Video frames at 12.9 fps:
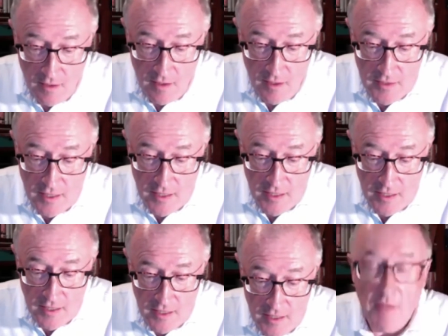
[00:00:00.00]
And then
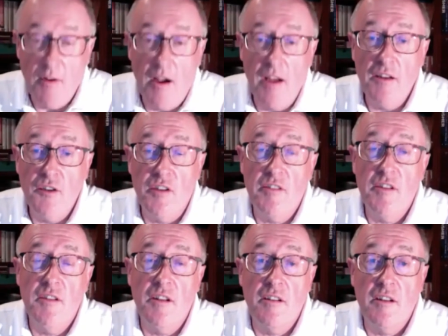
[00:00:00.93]
maybe finally, just
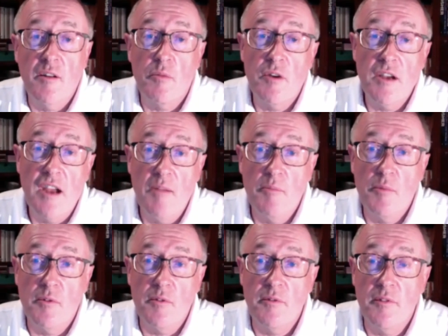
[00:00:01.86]
in this little
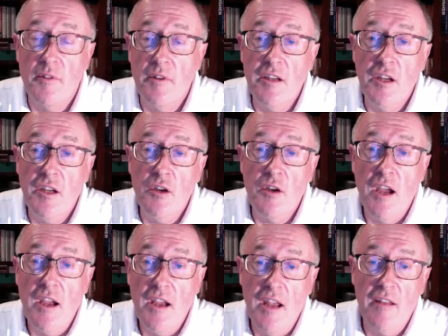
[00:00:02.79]
preamble, the
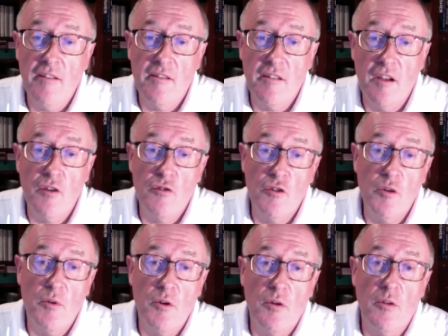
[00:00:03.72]
UK has a
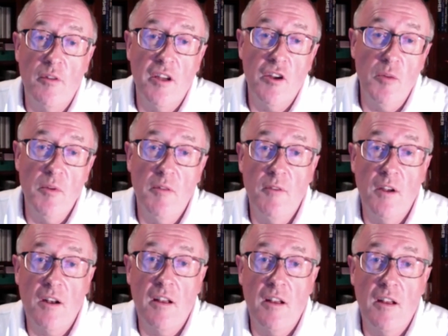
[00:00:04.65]
group called the Human
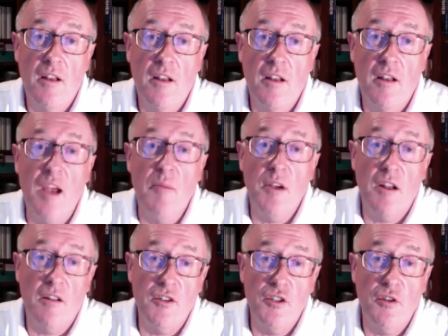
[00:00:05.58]
Fertilisation
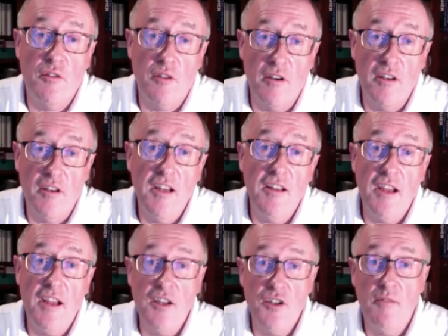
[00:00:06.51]
Embryology Authority,
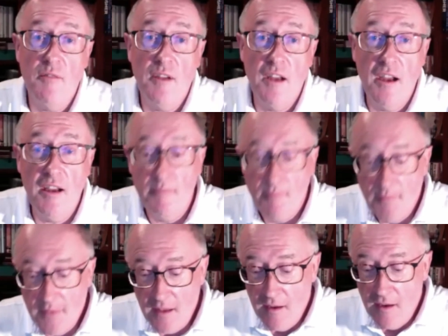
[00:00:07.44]
the HFEA.
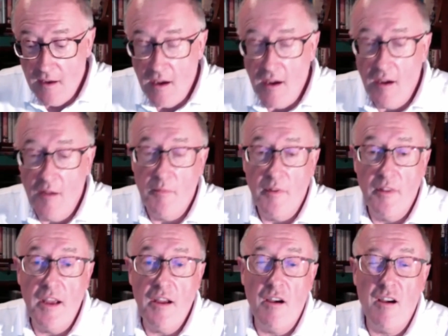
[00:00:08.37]

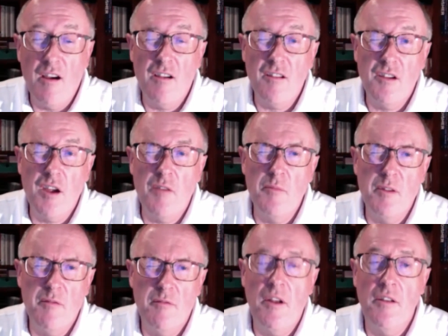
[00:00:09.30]
They are
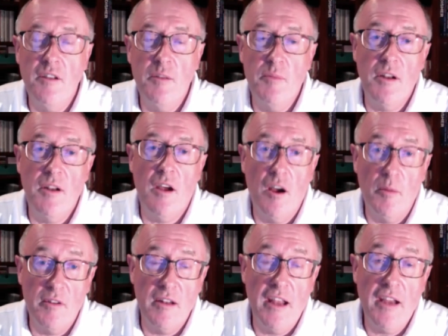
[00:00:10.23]
government funded but
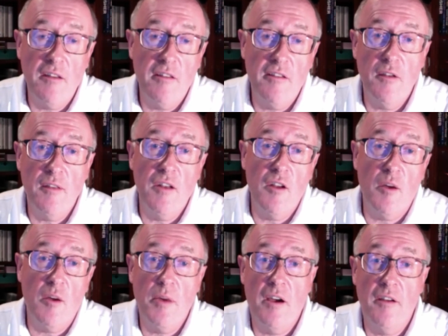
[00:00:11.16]
arm's length, so they're
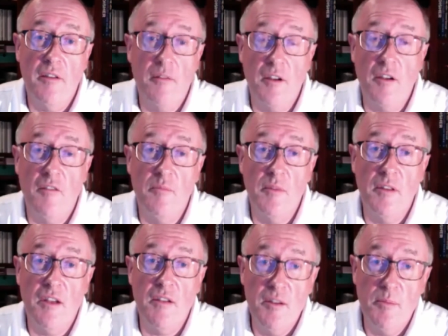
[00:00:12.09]
not part of the
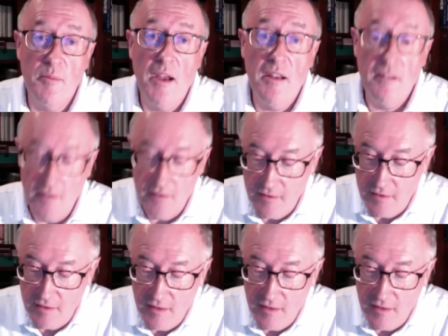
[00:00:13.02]
government, they're independent.